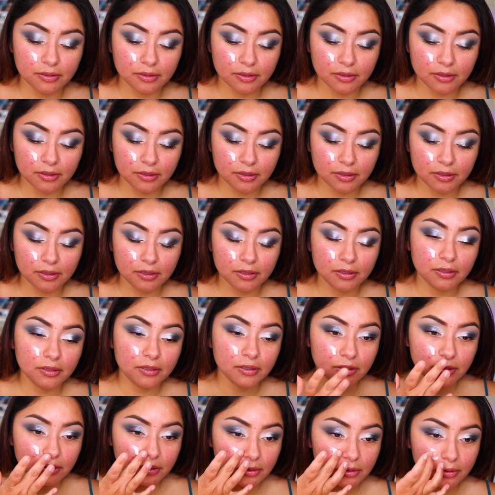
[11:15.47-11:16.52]

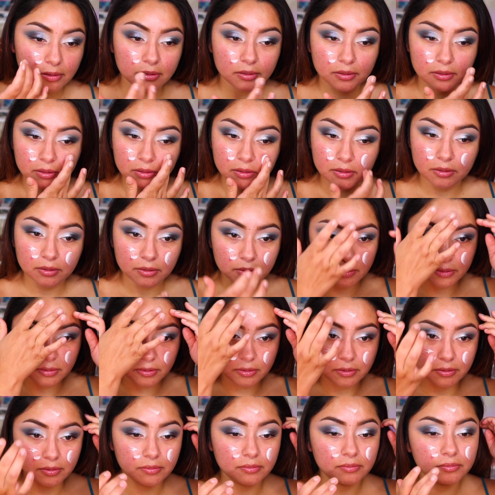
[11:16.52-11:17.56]

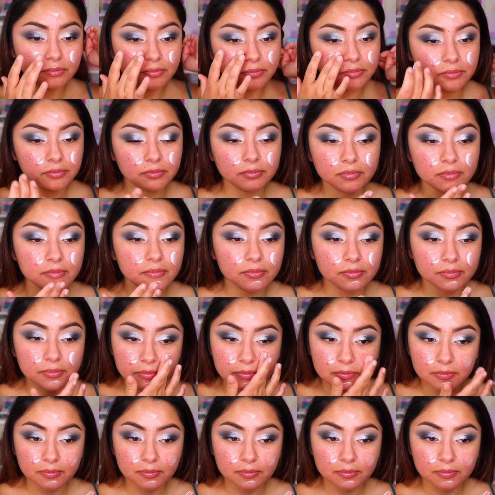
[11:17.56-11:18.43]
No one is speaking in this clip.